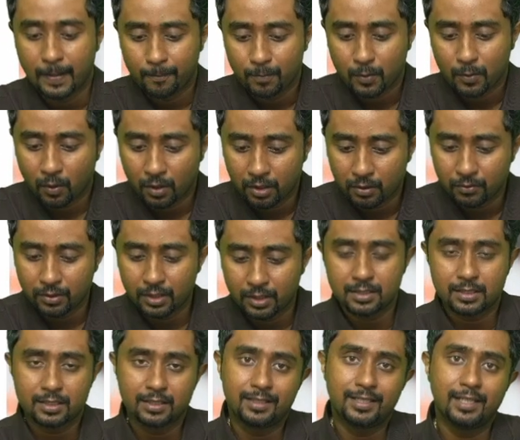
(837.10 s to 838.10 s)

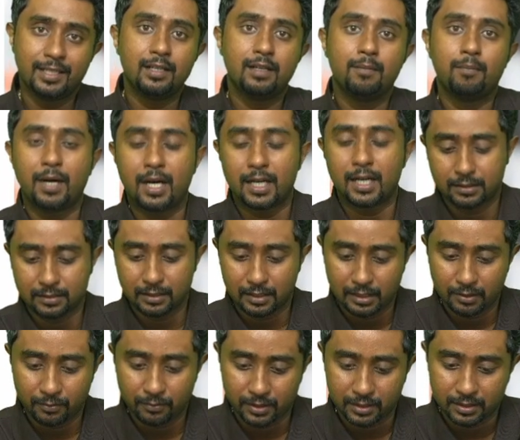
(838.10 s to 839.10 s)
onwards till March
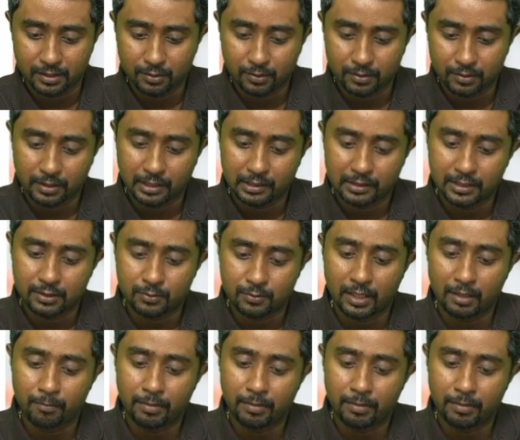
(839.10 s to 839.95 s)
31st. So till this 12